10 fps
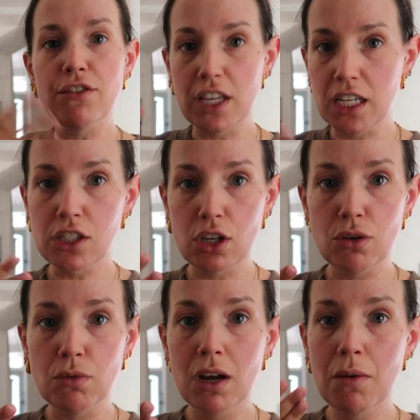if they're
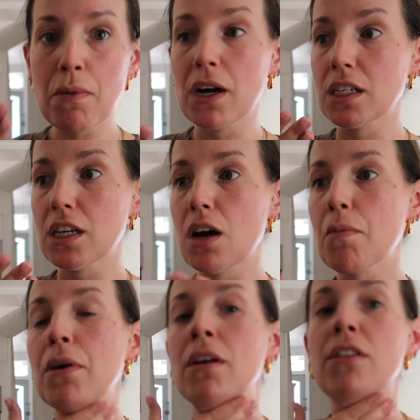so bunged
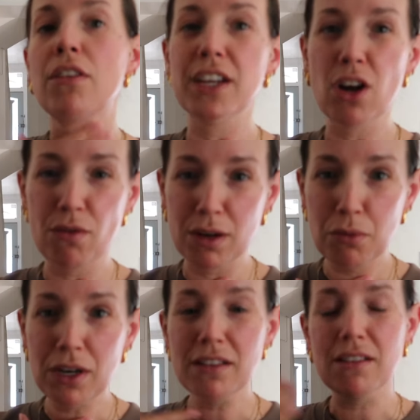up that they can't really
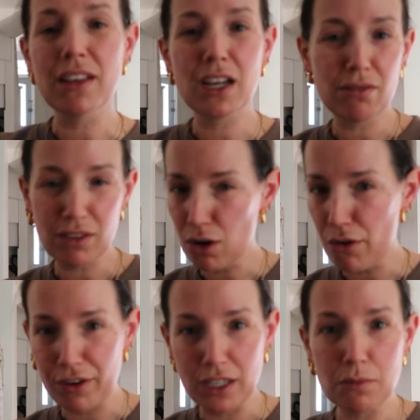breathe and they're
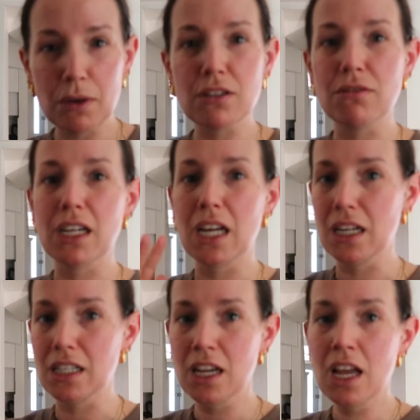coughing and spluttering.
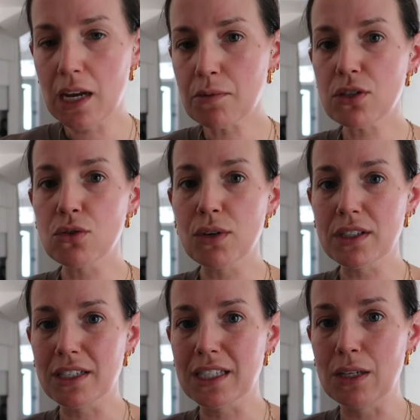And Gabe doesn't always
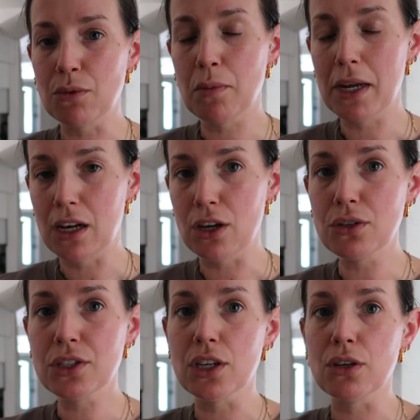like to sleep with a pillow,
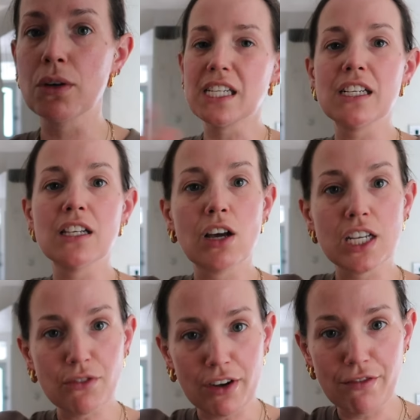so he
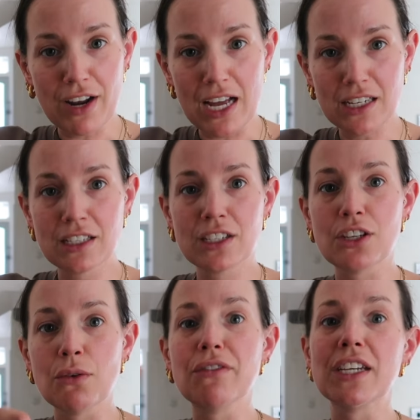lies very flat,
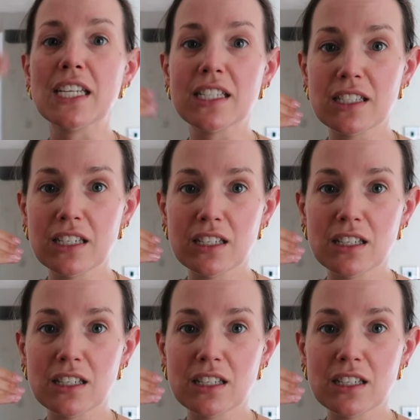so if he is